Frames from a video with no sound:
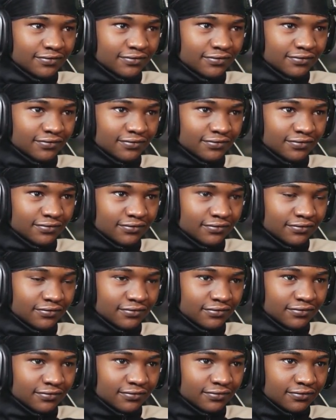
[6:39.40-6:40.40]

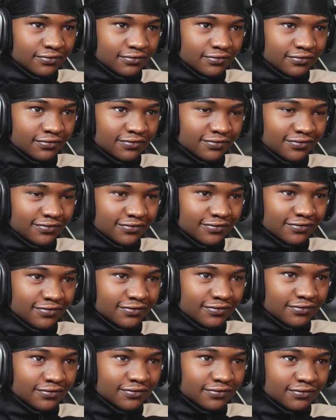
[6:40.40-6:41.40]

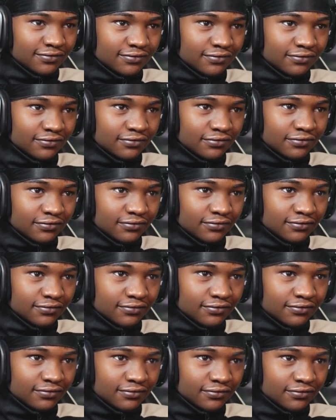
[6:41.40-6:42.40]

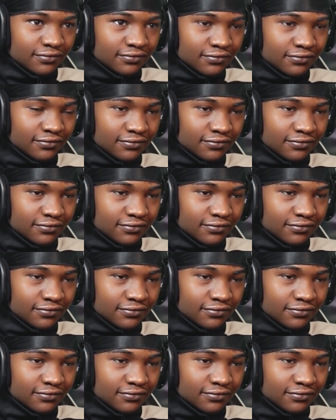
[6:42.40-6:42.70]
This person isn't speaking.